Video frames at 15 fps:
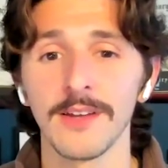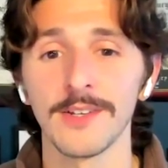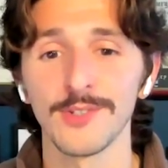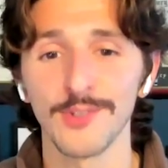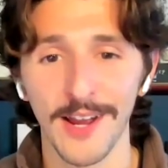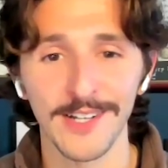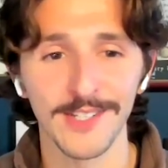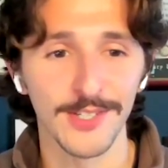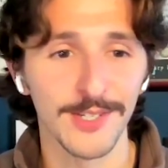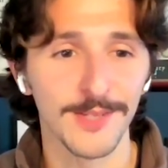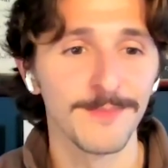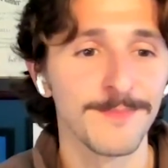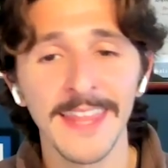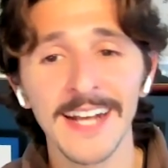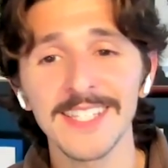
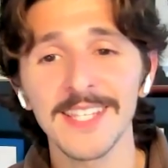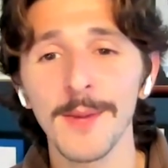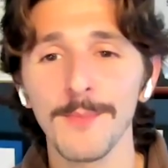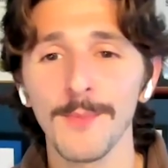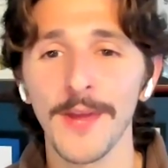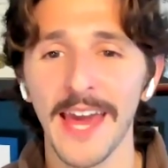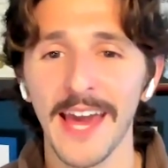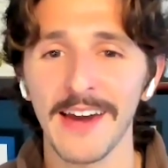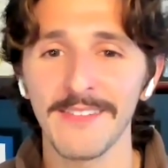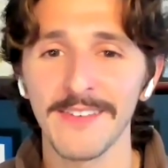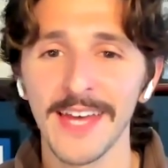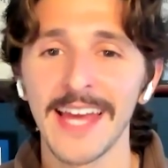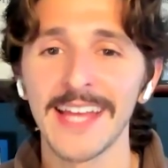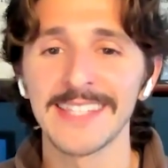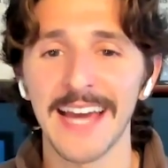strategy. Next up, we
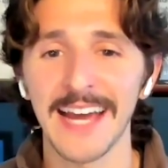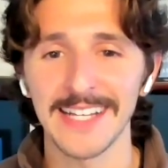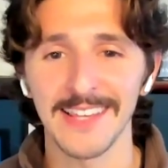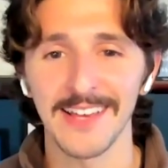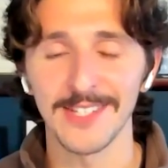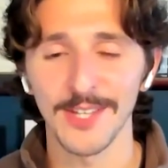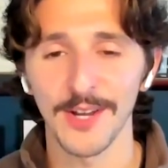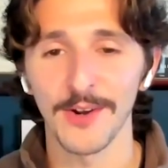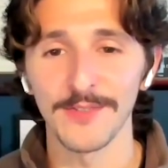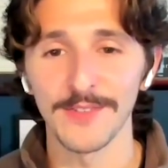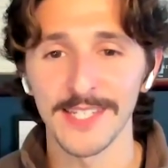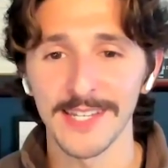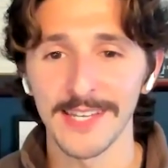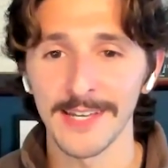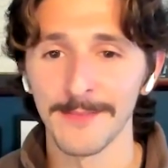have tax loss
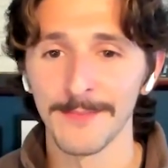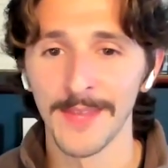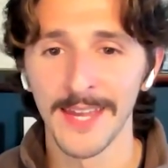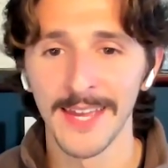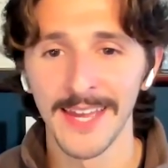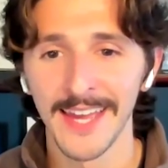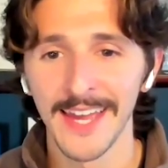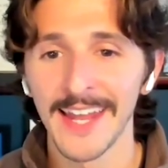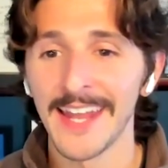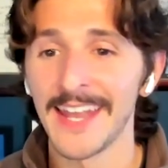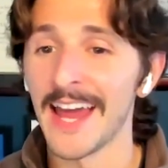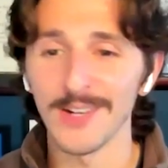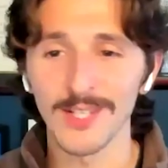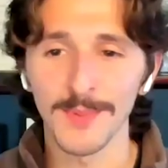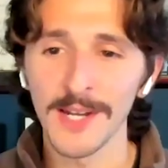harvesting.
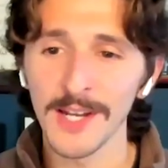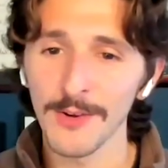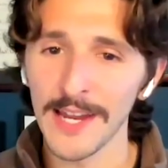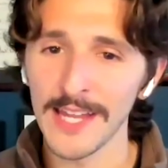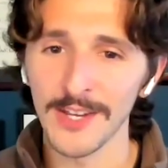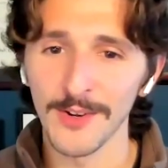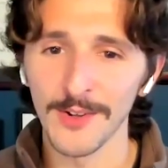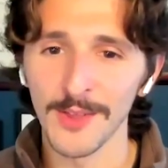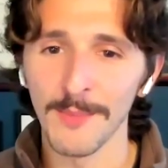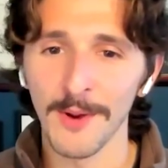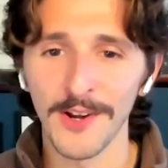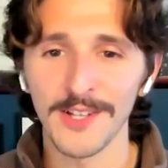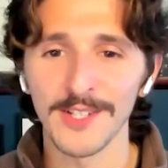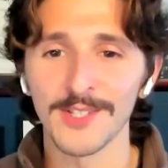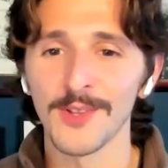Now, it's been a great year in the
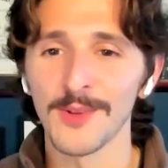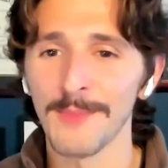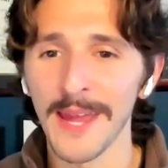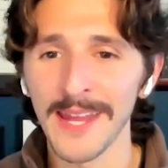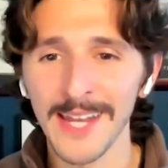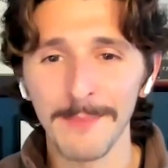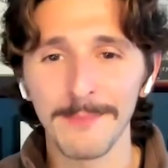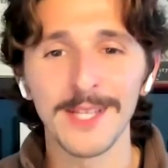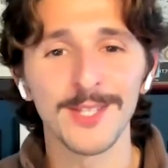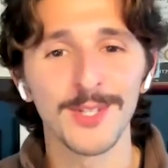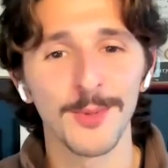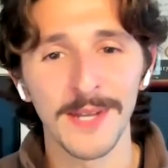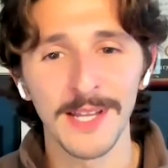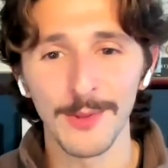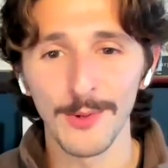market, so there may not be
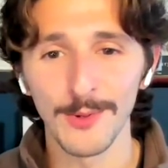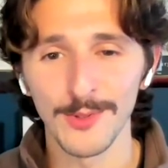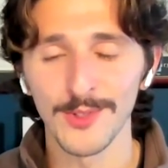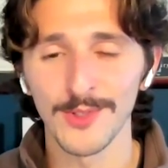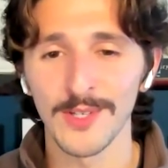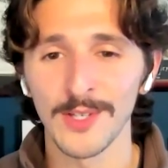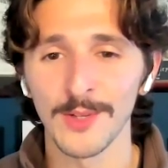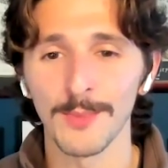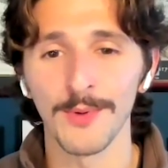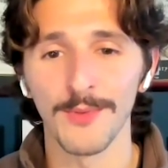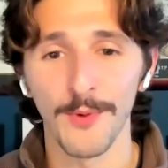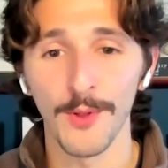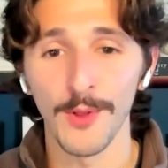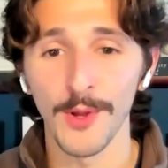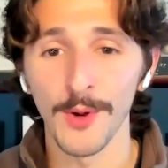too many losers in your
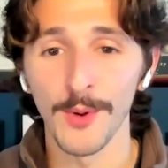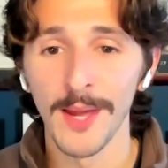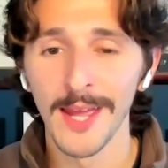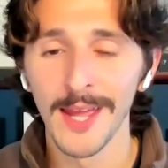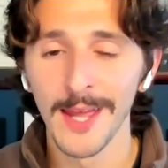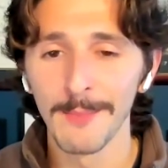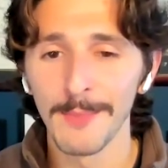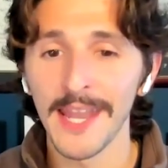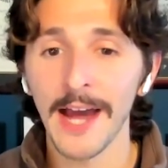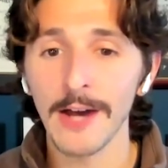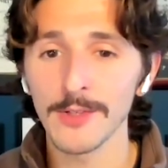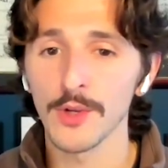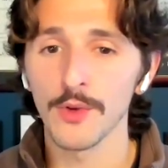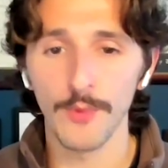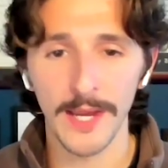portfolio, but
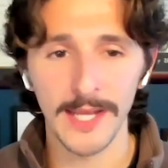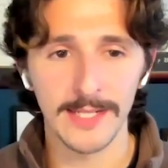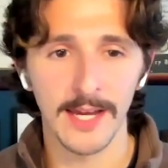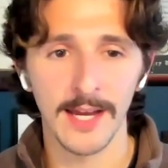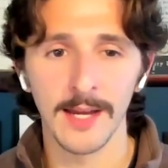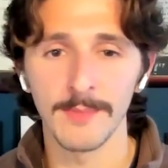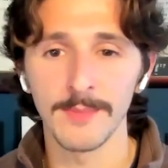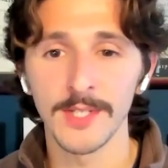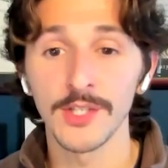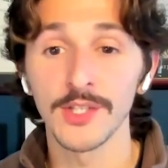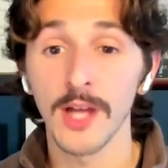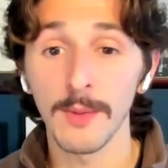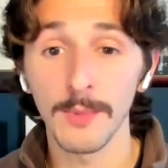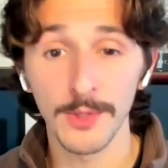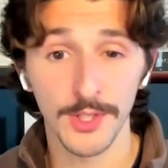now is a great time to
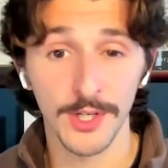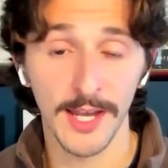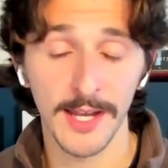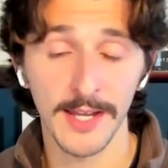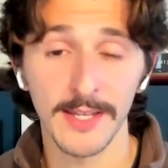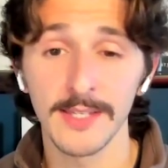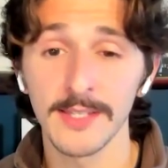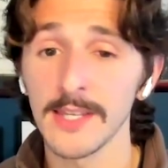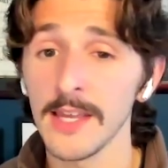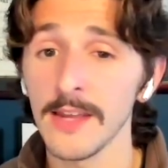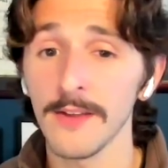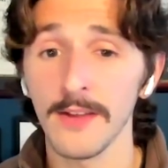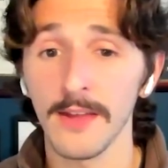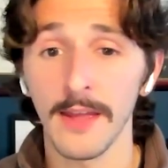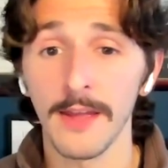double check,
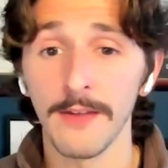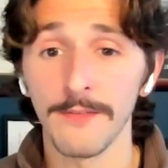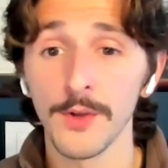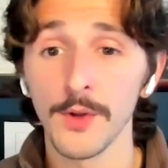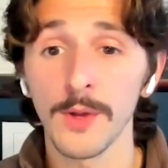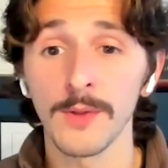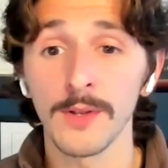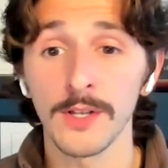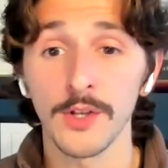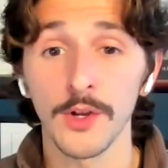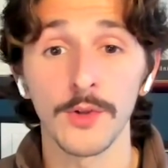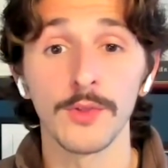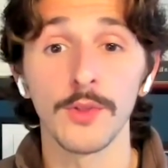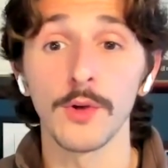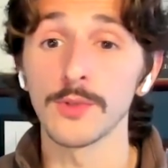see if you can
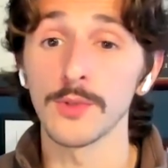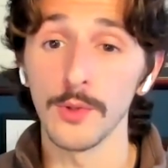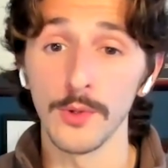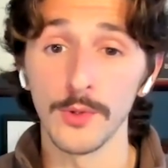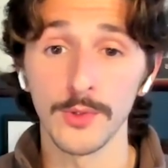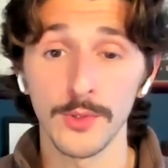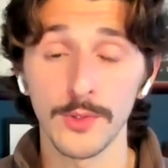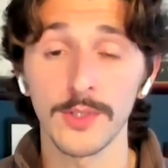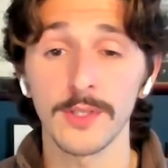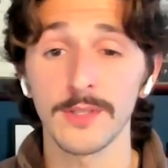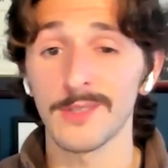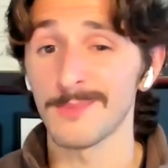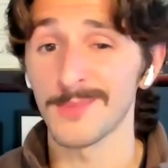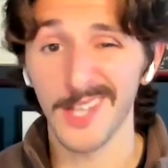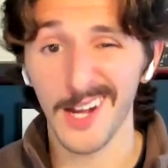turn those losers,
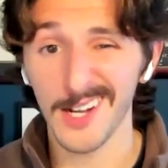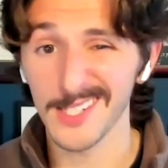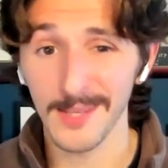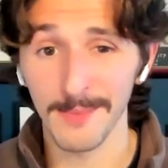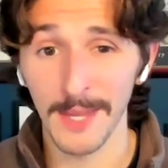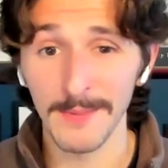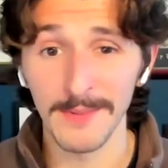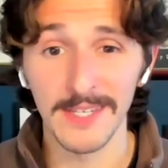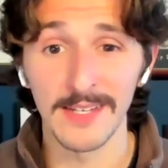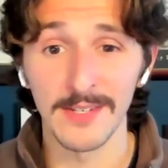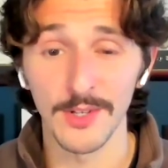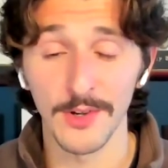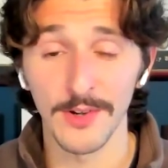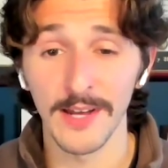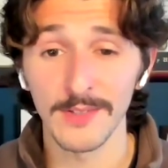some stocks that maybe
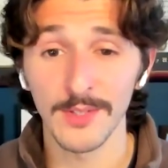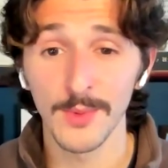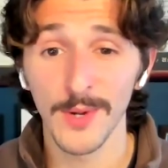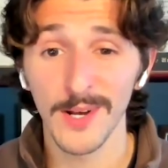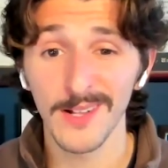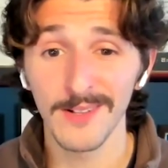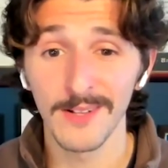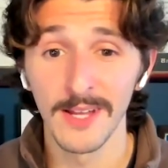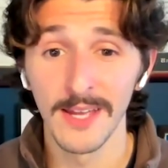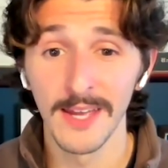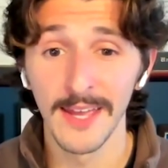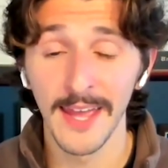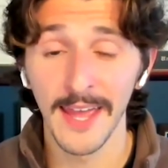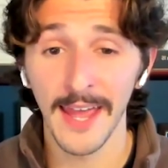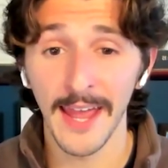didn't turn out too well,
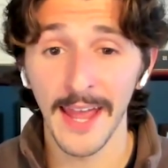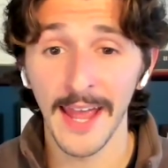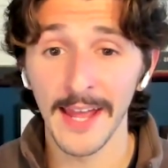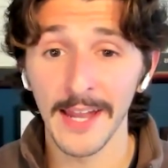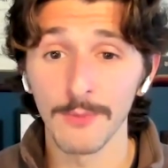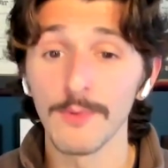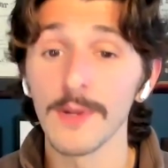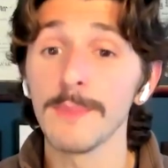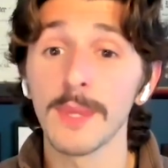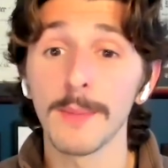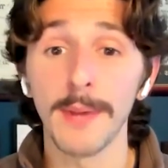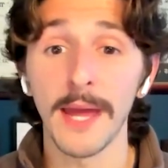and reap the